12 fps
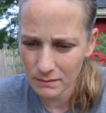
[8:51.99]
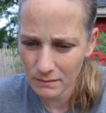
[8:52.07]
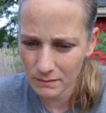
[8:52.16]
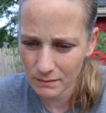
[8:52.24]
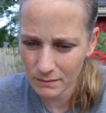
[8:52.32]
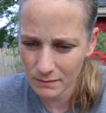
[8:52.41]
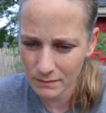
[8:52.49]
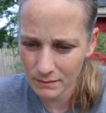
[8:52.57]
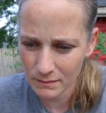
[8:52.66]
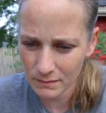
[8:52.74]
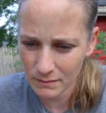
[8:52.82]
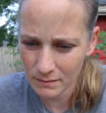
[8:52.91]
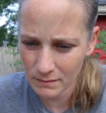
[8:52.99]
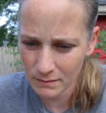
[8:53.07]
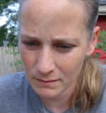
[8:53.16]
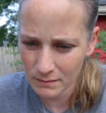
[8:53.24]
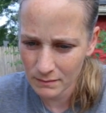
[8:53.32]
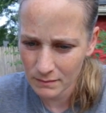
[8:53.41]

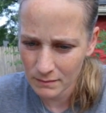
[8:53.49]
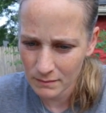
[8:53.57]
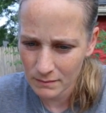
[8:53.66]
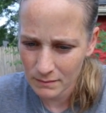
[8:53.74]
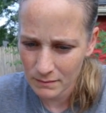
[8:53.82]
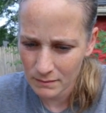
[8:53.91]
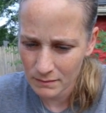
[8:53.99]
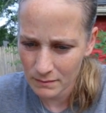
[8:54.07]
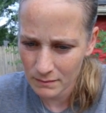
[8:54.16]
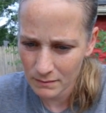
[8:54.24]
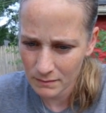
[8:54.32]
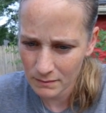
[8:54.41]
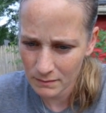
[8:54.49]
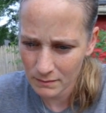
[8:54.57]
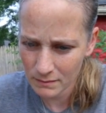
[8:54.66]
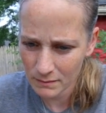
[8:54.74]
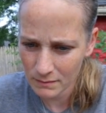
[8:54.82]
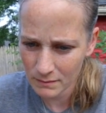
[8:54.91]

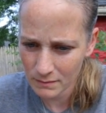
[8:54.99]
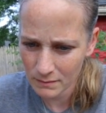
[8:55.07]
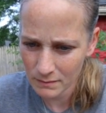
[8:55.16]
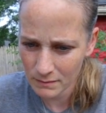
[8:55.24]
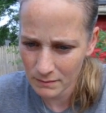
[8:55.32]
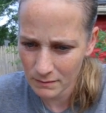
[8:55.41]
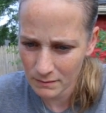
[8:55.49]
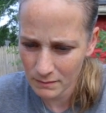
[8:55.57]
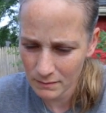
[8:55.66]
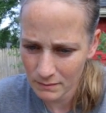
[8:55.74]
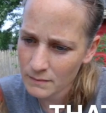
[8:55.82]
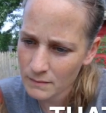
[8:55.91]
This person isn't speaking.